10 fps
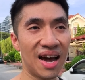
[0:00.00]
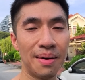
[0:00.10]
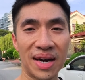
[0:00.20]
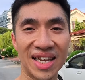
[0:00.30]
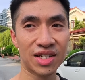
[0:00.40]

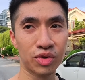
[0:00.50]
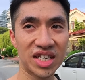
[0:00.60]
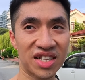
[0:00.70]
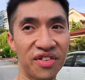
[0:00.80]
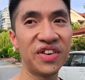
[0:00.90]
legs were
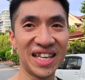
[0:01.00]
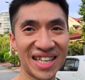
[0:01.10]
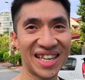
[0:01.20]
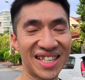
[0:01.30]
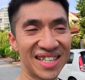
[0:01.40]
just not
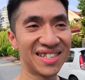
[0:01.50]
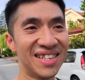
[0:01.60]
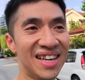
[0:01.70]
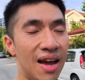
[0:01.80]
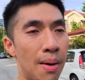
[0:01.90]
feeling it still.
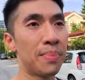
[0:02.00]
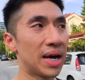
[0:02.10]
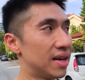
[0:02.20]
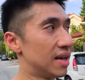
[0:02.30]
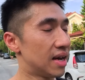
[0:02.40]

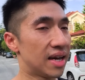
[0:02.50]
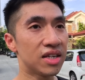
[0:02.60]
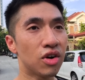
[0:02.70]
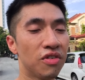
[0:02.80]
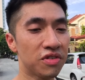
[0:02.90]
But I
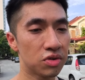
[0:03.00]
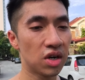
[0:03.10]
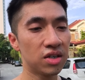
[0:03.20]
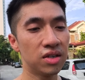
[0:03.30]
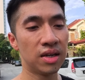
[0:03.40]
think
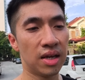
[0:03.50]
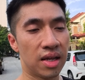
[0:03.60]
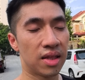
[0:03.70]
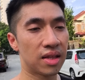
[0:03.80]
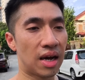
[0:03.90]
overall,
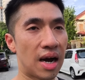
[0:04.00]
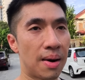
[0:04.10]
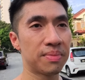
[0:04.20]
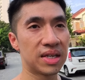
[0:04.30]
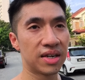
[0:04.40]

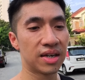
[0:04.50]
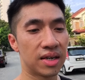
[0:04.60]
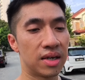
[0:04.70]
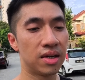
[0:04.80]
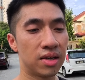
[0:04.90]

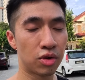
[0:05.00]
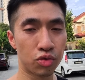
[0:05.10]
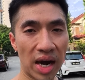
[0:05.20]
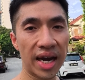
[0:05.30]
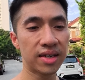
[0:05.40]
the
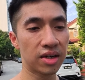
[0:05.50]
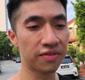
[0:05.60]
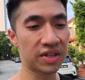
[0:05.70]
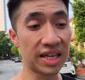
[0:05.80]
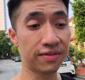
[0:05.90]
ride
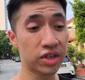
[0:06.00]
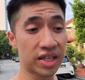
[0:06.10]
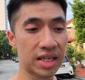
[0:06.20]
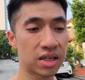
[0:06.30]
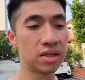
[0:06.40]
of the Evo
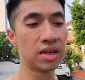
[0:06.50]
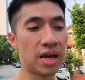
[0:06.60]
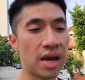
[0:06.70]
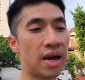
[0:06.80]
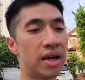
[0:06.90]
SL
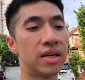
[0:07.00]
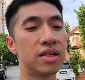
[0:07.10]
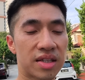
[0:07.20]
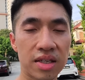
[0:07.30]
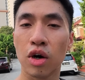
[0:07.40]

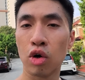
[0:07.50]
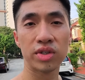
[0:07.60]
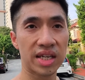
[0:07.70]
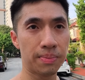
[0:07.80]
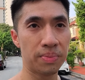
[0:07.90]
still
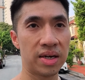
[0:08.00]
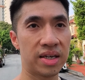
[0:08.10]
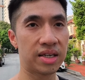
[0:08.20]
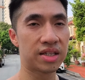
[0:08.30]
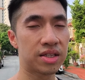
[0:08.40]
holds up.
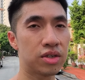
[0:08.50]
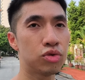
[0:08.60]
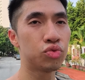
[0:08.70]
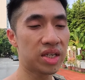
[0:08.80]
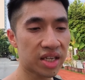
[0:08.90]
It's still
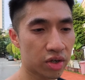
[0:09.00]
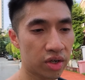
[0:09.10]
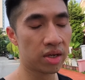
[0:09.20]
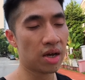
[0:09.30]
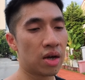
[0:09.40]
really
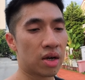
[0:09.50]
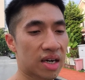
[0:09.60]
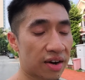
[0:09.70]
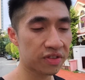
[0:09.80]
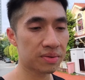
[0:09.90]
good,
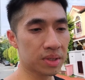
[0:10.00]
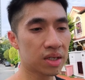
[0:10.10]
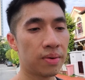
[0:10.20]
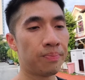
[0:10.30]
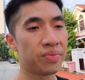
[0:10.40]

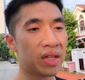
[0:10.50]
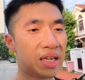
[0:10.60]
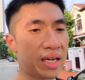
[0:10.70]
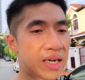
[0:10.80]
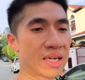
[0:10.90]
comfortable.
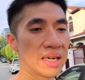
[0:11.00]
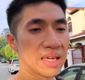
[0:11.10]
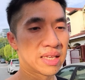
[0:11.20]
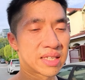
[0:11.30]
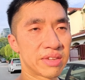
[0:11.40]

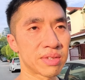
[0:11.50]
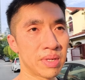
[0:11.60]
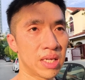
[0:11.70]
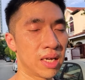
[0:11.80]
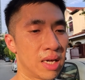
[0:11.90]
It gives
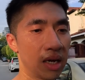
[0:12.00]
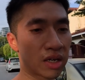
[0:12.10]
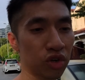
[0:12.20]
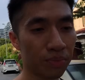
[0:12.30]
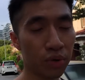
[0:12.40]
me a
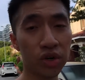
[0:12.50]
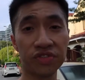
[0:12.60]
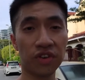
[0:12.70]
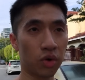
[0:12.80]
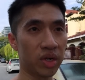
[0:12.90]
good push
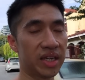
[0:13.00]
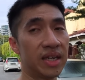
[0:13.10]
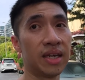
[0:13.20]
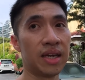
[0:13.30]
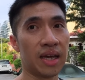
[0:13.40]
forward,
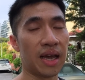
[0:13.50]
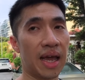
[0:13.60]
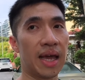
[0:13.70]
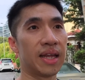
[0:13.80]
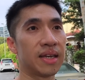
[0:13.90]

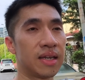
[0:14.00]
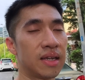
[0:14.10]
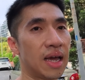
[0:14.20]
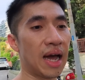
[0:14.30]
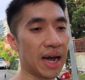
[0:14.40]
and
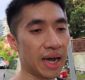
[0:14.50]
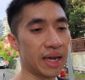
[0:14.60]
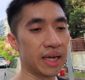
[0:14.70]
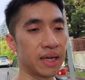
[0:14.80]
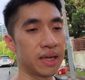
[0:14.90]

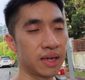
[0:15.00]
I'm